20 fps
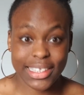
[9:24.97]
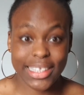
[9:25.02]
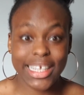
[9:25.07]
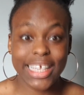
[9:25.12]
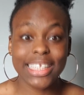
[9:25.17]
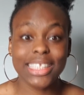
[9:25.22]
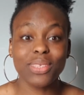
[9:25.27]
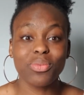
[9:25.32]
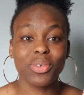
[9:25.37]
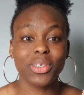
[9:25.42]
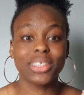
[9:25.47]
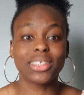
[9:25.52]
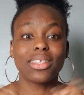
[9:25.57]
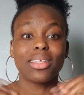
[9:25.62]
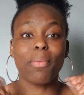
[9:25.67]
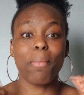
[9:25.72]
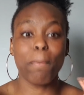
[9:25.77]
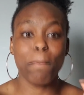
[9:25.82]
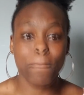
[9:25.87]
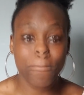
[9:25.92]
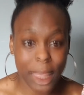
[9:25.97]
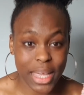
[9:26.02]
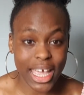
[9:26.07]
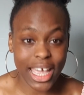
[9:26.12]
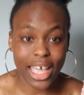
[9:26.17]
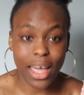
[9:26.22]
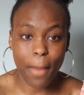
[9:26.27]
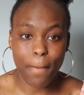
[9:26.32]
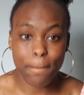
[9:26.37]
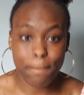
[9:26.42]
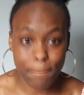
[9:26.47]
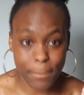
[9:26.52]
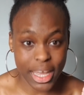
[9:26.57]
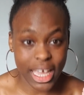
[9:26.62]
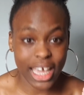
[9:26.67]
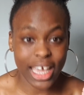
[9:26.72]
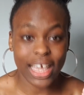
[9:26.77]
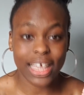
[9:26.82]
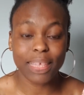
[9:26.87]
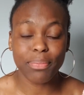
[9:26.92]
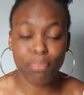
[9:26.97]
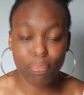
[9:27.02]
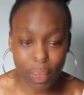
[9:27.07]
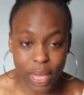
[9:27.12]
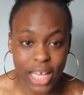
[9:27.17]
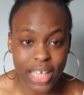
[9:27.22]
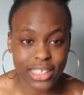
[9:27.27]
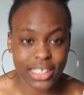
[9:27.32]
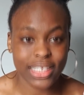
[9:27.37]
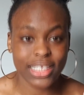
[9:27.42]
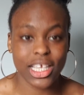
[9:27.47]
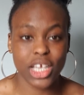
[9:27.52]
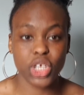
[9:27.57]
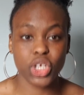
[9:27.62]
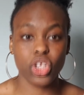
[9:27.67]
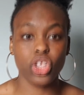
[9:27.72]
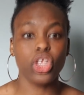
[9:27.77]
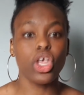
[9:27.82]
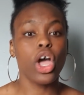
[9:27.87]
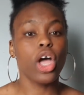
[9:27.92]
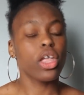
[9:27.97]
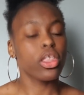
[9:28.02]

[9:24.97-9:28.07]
This was the big decision.